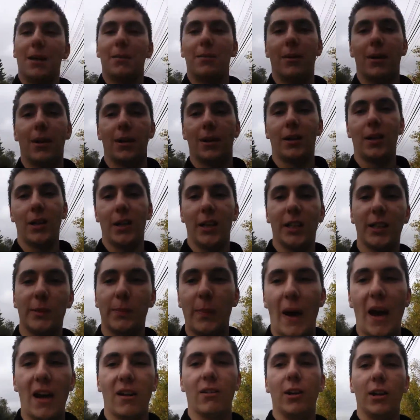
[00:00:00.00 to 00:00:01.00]
But uh, his
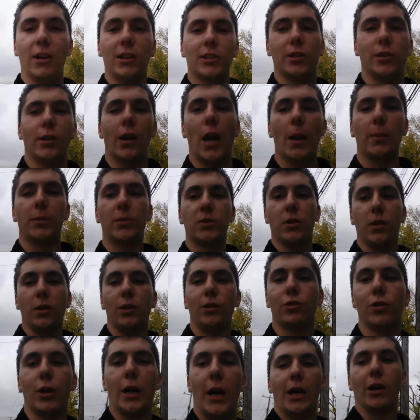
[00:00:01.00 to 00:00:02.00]
batteries are
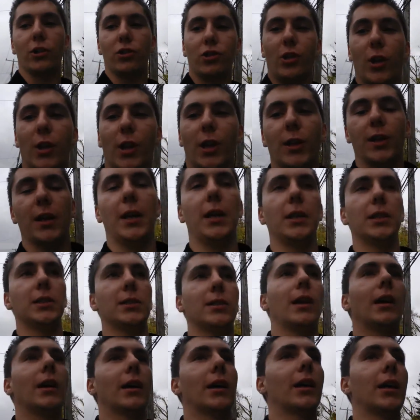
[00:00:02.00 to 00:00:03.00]
absolutely trashed in the thing,
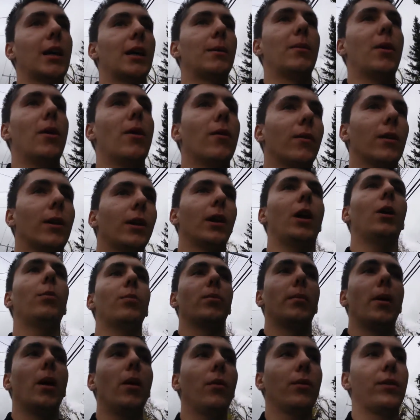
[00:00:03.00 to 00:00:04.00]
so I got to come over and help
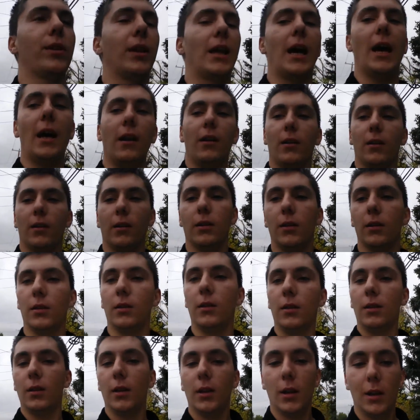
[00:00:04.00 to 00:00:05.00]
him out with that.
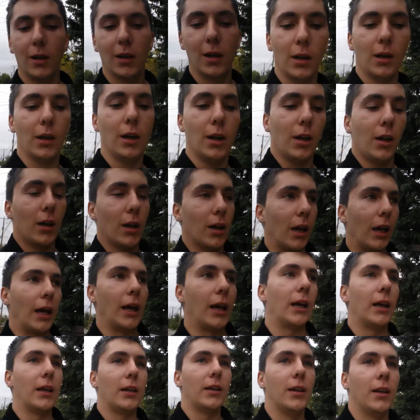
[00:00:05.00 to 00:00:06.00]

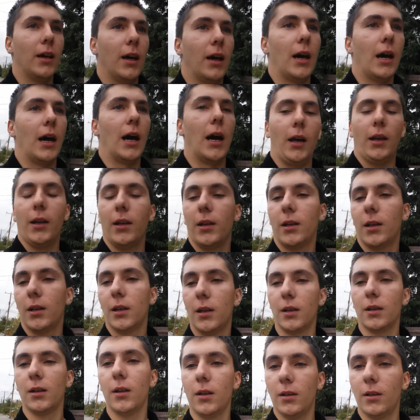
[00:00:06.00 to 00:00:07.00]
And uh,
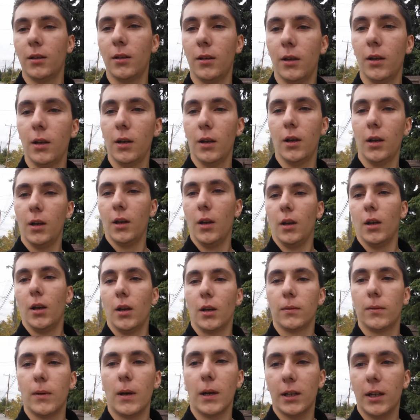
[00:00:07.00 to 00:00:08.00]

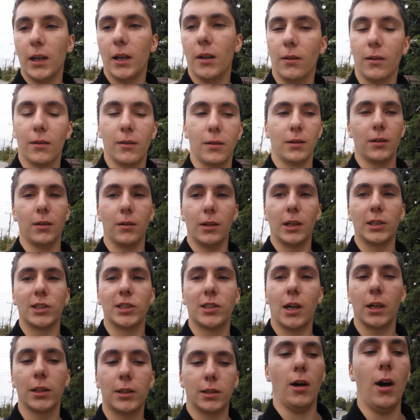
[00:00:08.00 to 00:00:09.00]
fuck it, let's
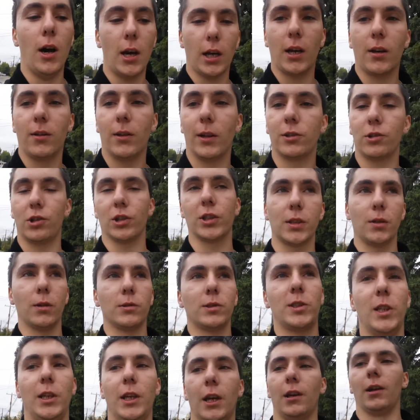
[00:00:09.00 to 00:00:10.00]
not talk. Let's just go
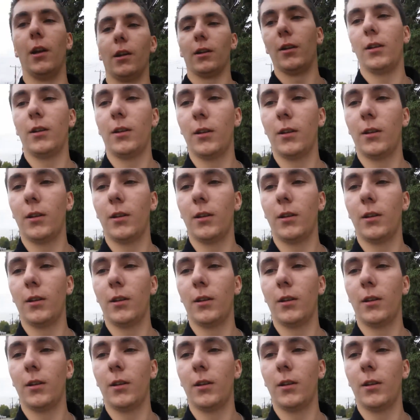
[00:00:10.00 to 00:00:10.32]
see it.